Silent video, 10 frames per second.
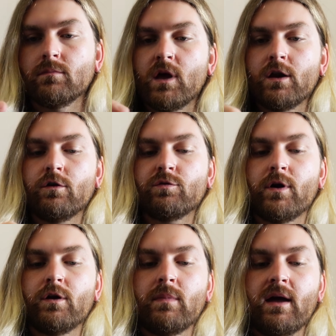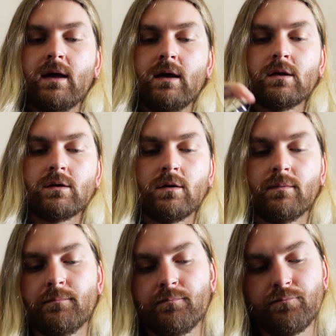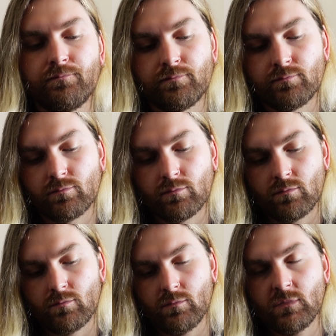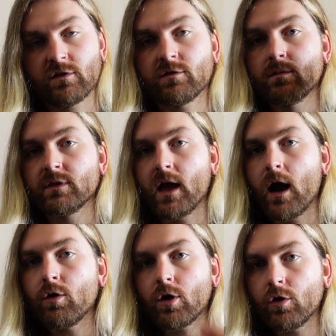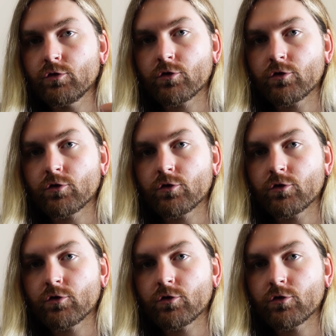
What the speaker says: And I'll spray it on my hand. Let some of the alcohol